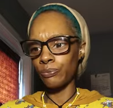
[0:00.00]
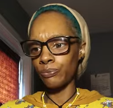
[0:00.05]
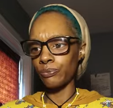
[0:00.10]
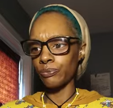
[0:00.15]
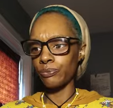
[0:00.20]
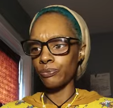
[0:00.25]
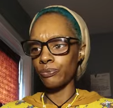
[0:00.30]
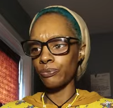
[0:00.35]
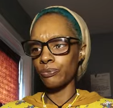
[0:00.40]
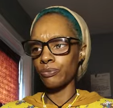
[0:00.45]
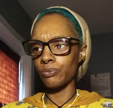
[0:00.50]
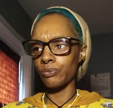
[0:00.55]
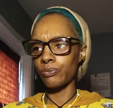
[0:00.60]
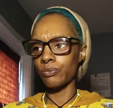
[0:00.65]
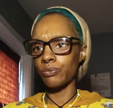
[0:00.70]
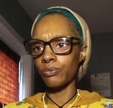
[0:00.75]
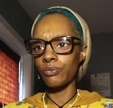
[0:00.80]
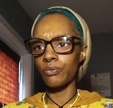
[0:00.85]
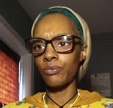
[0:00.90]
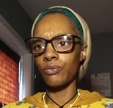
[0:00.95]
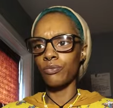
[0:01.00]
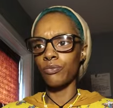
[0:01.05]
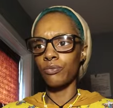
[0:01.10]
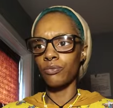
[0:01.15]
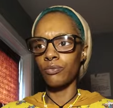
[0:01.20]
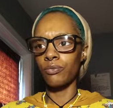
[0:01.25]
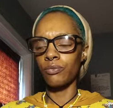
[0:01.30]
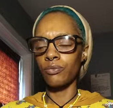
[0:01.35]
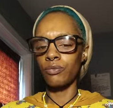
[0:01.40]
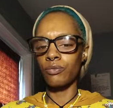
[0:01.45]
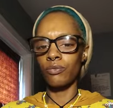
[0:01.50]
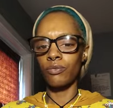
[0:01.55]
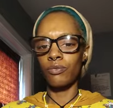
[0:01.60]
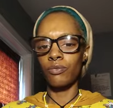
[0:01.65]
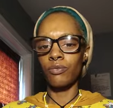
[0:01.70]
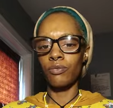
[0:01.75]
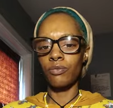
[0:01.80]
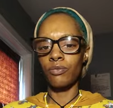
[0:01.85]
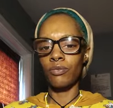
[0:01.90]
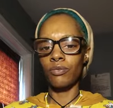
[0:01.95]

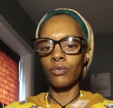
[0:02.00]
(no one is talking)